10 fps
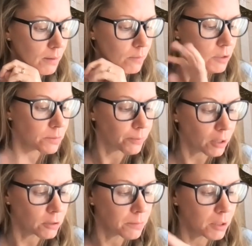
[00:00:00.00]
We did
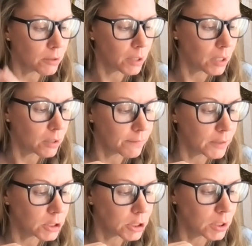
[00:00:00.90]
progress monitoring,
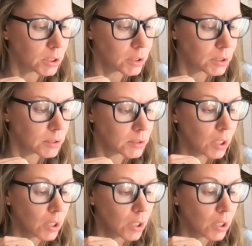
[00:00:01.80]
interventions.